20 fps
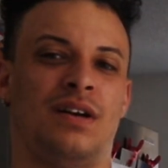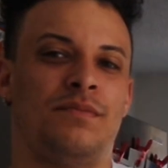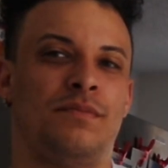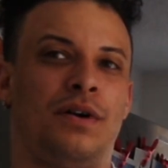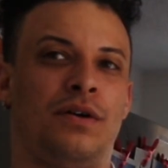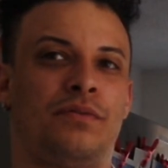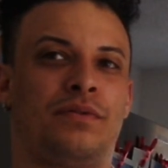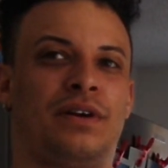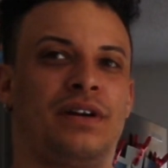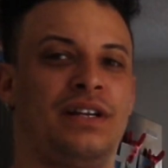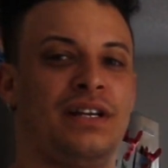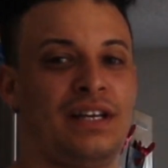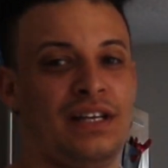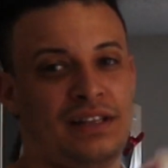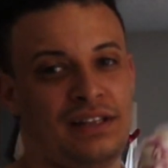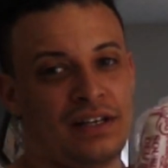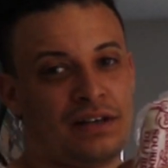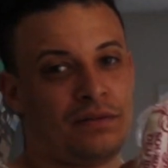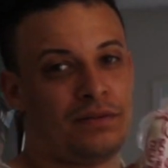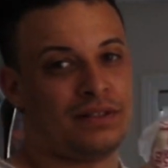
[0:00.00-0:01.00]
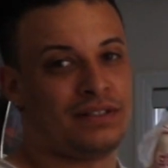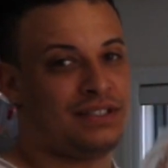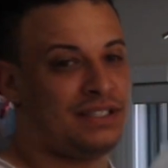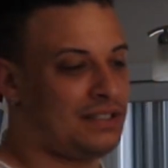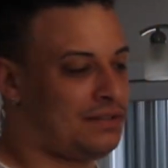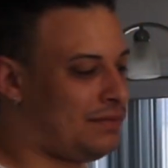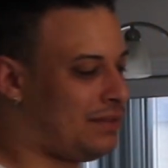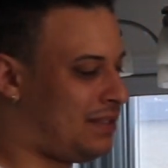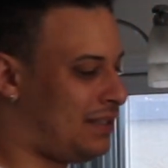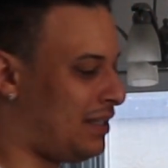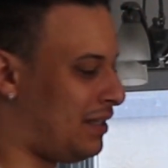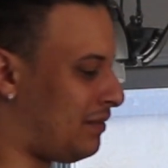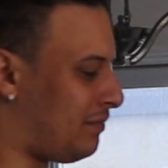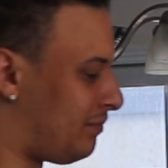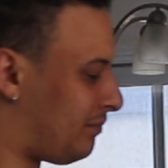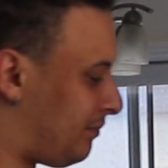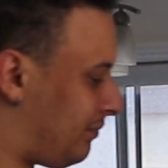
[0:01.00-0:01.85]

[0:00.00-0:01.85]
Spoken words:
But we're gonna get there once this one's done.